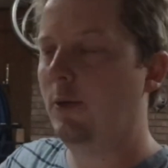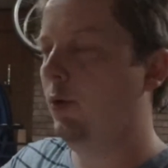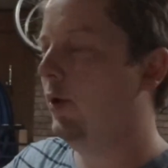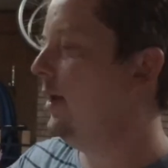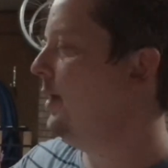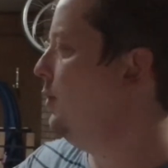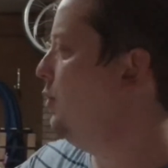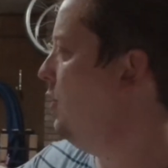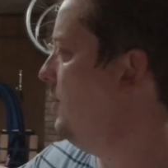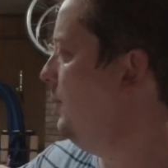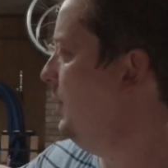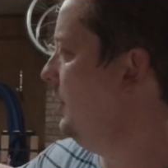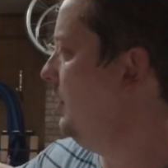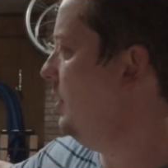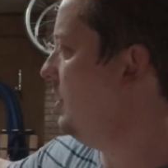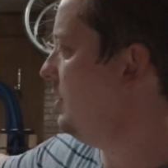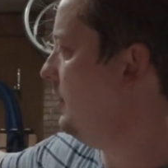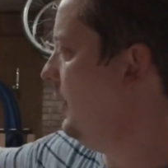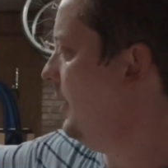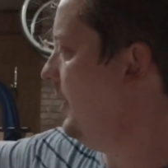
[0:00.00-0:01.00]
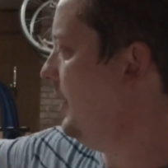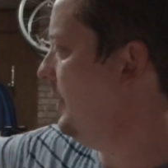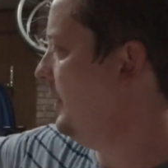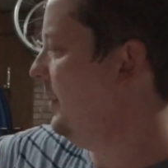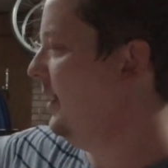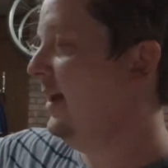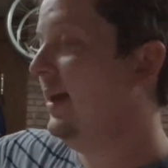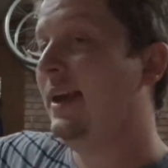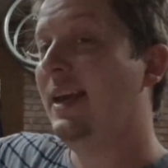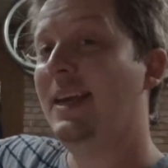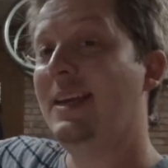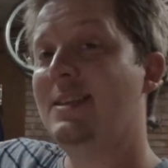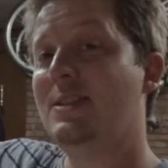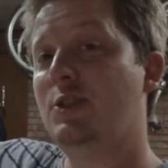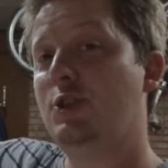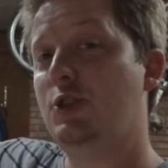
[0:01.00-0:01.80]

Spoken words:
What it normally look like is